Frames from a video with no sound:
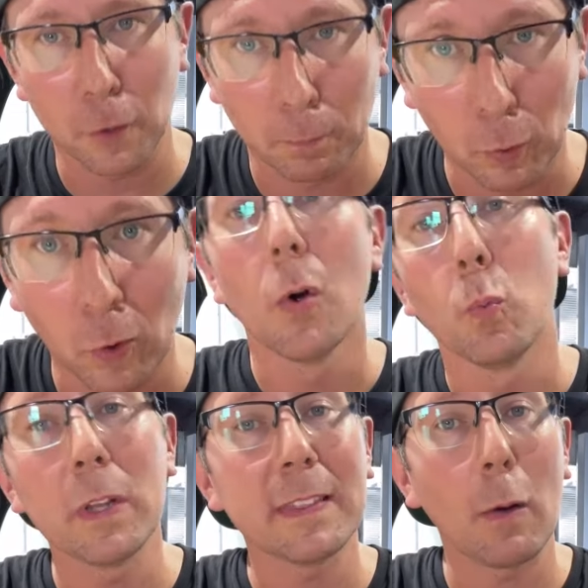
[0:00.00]
pull,
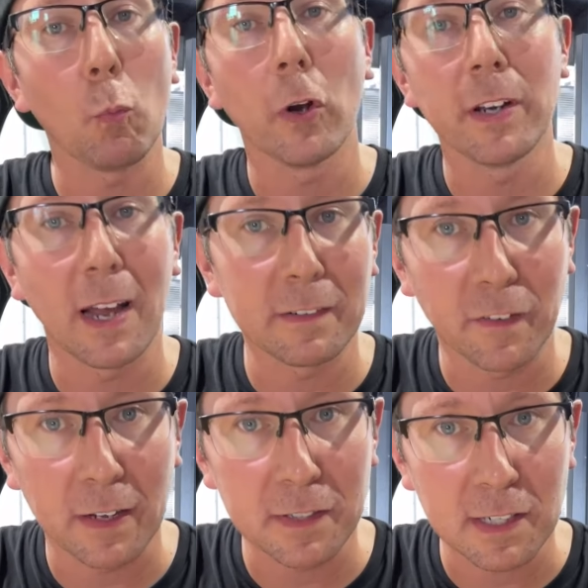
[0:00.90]
with that
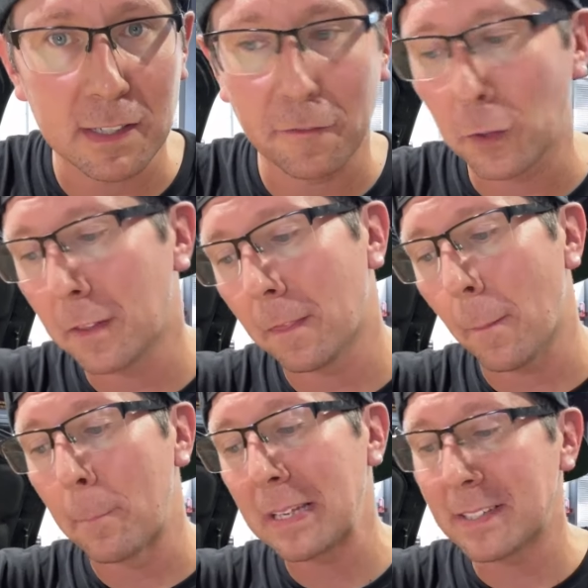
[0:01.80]
1.95 60 foot, the
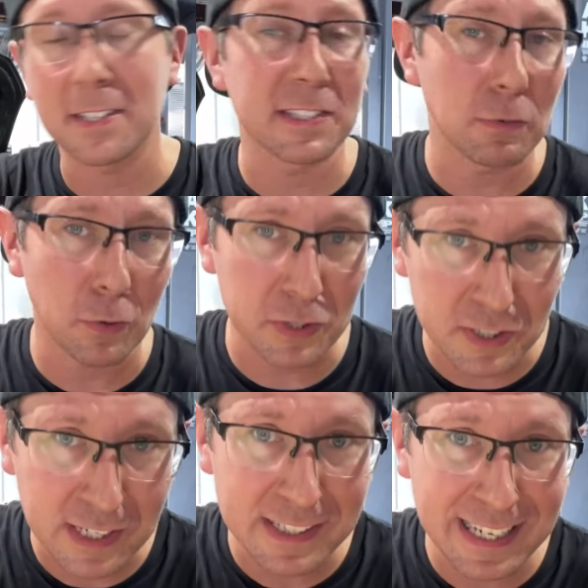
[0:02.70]
best 0 to
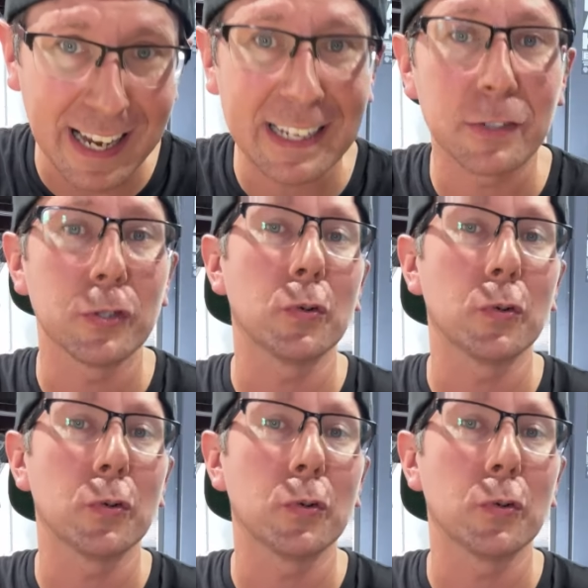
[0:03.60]
60 I could do